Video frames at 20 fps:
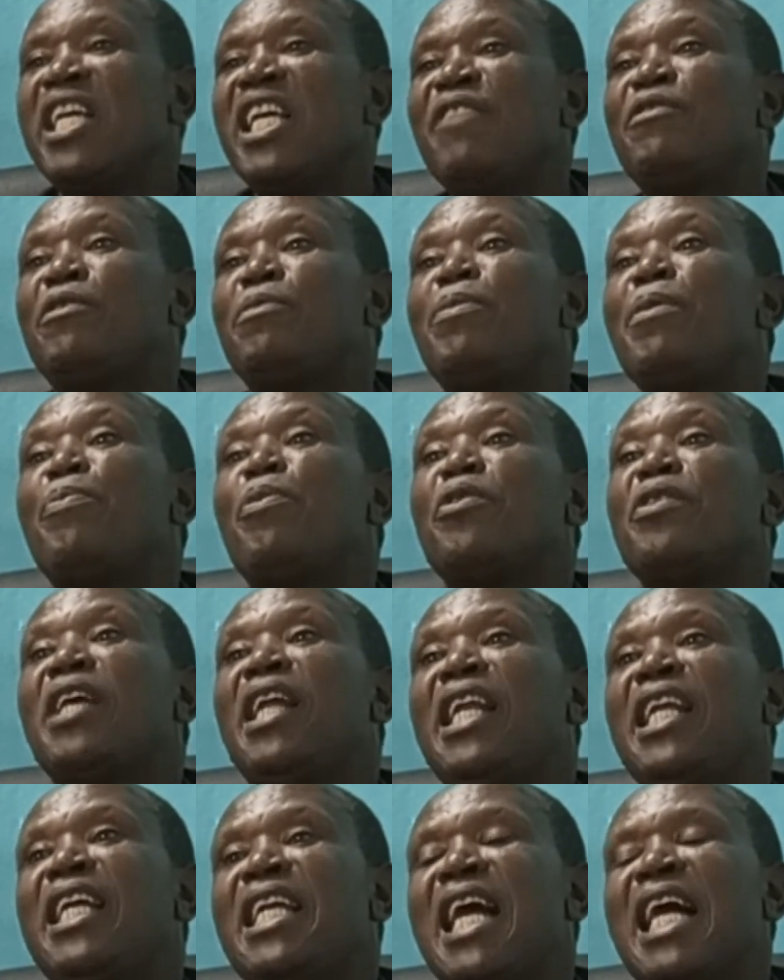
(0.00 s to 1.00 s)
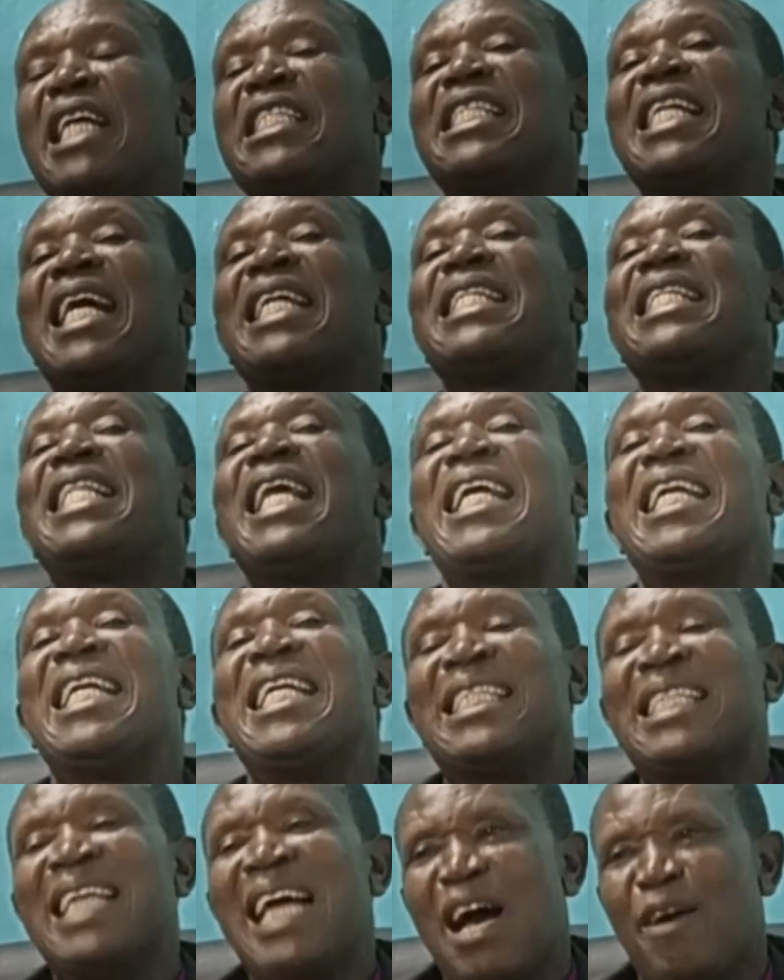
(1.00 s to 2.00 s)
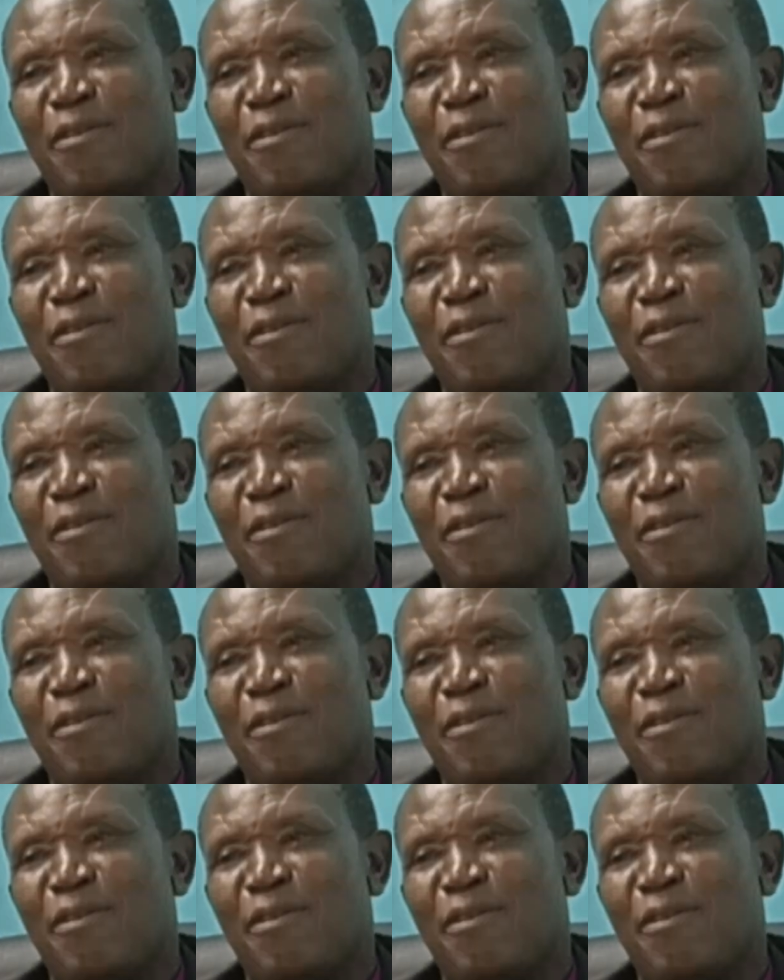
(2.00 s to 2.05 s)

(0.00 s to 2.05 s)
gives people the leaders that they deserve.